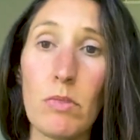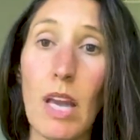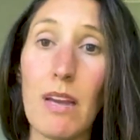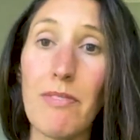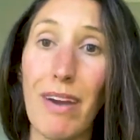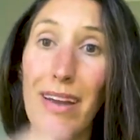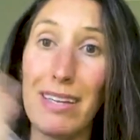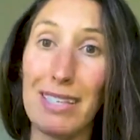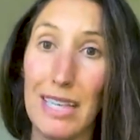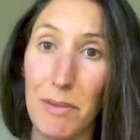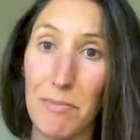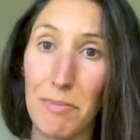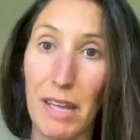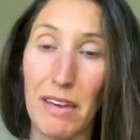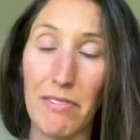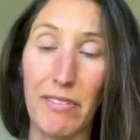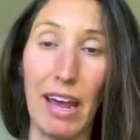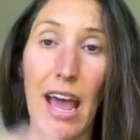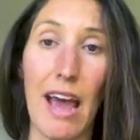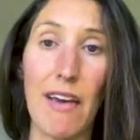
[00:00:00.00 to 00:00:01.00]
If
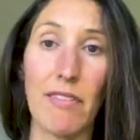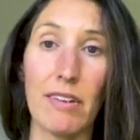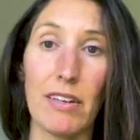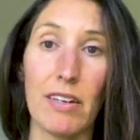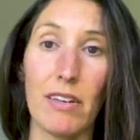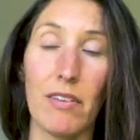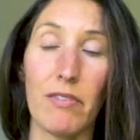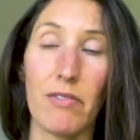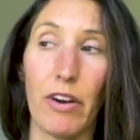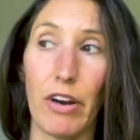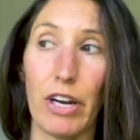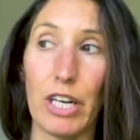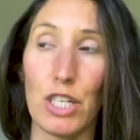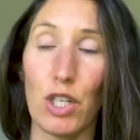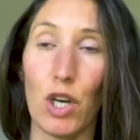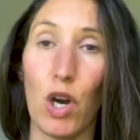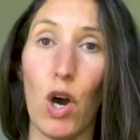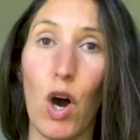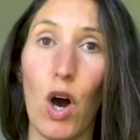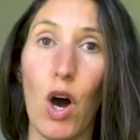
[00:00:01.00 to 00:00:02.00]
I have a very
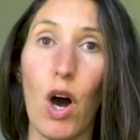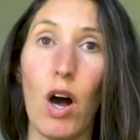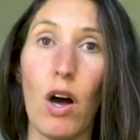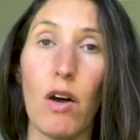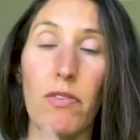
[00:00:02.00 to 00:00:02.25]
tall